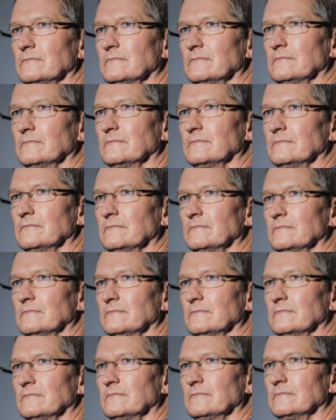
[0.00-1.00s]

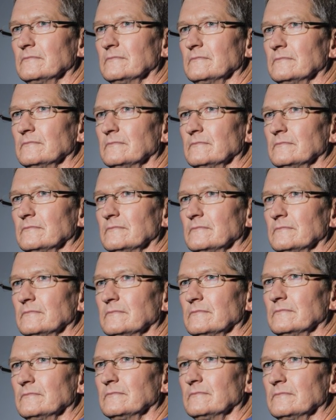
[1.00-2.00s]

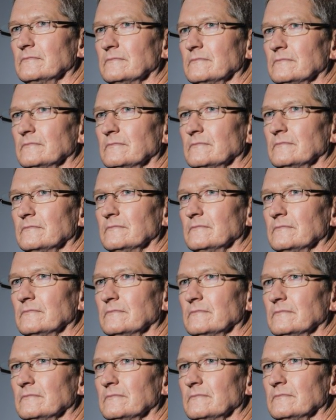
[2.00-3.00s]

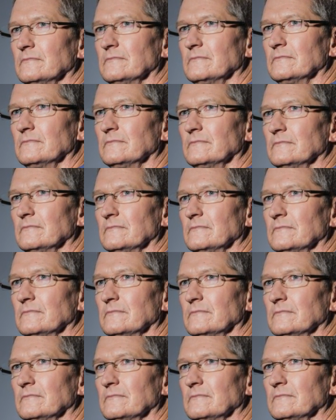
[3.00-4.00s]

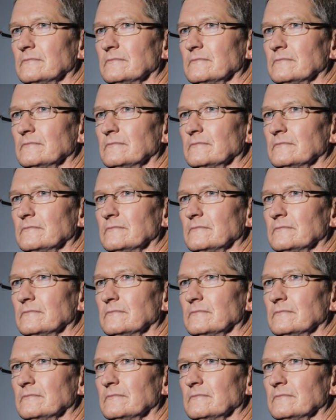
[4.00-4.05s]
Nothing is said.